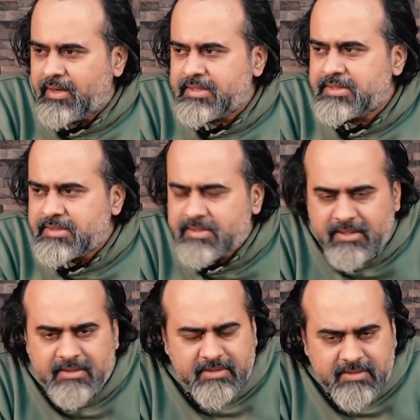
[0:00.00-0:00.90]
it is
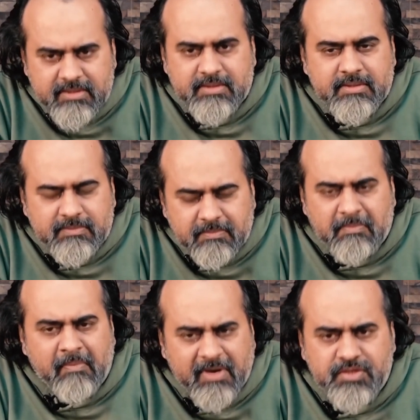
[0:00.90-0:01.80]
it is
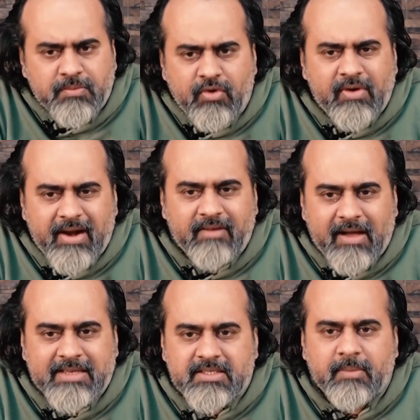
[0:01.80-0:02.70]
much more
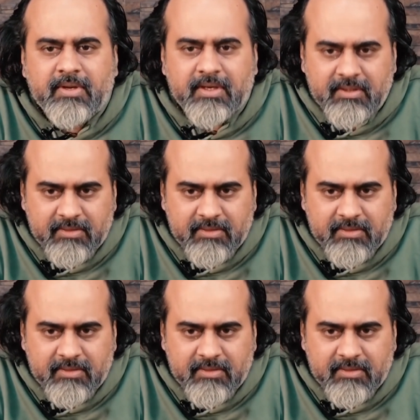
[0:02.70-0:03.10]
advisable